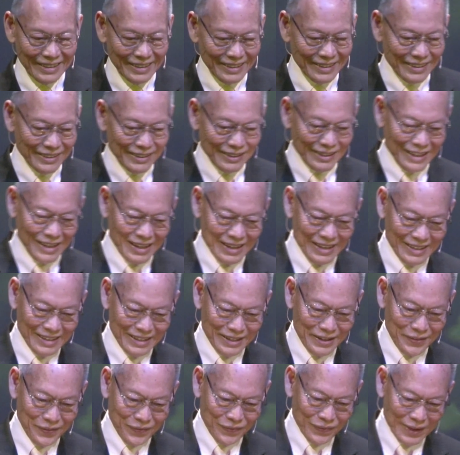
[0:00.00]
Okay.
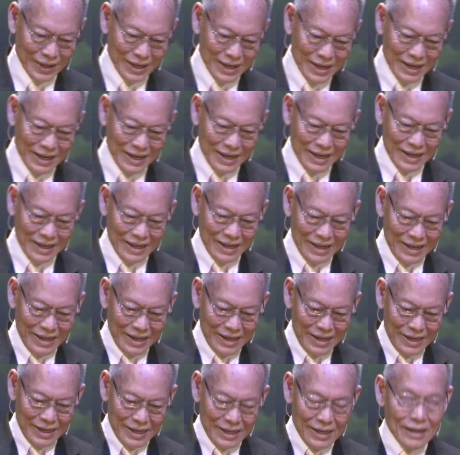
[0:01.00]

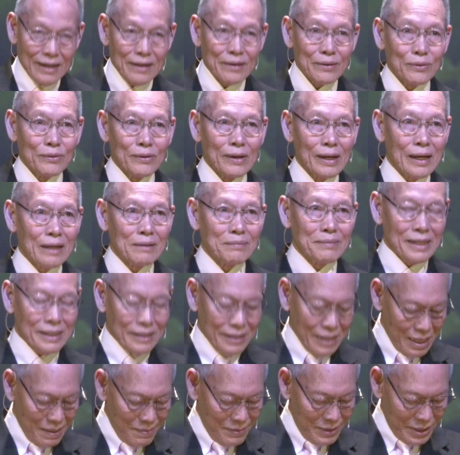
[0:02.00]
Wow, my
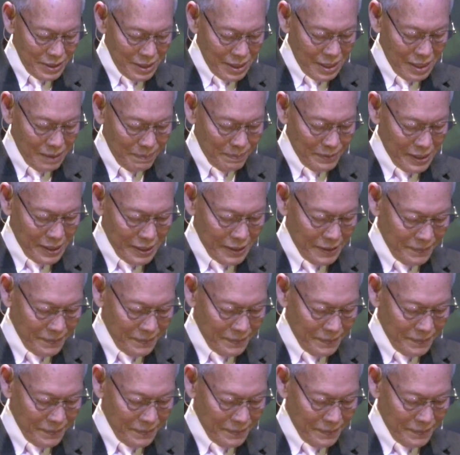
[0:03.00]
time is up.